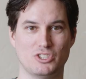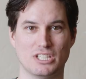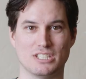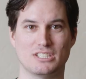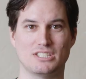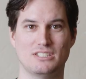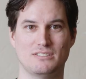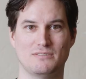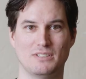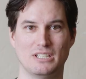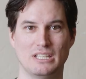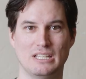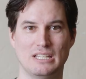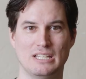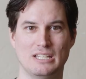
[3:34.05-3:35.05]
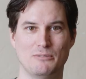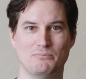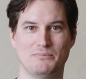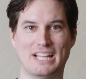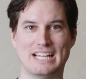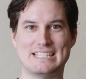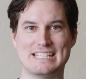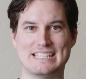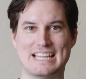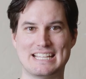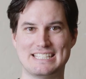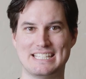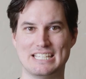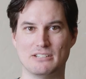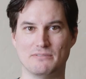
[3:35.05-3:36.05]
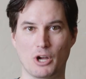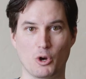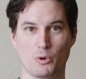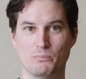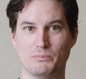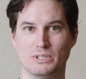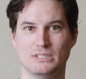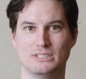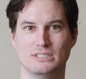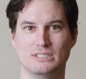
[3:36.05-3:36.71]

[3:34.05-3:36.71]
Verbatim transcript: just planting that seed of hope